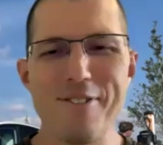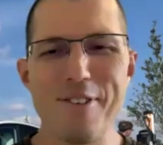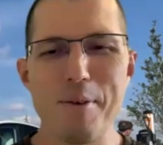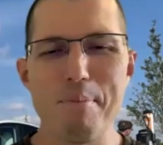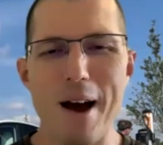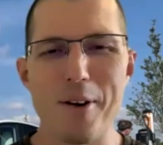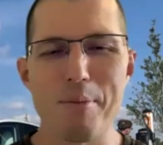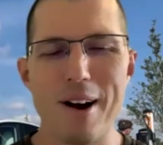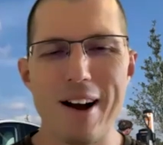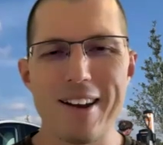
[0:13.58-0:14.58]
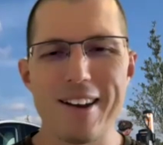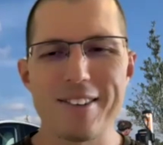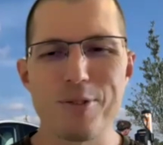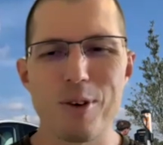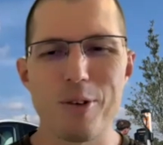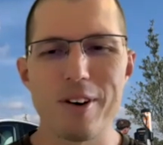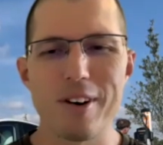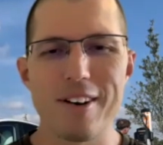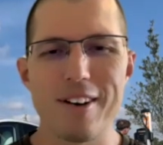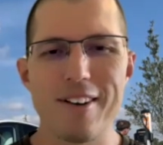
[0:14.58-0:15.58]
battle bracket, where we're
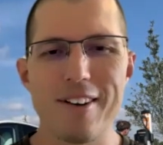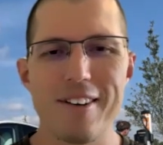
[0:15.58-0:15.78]
gonna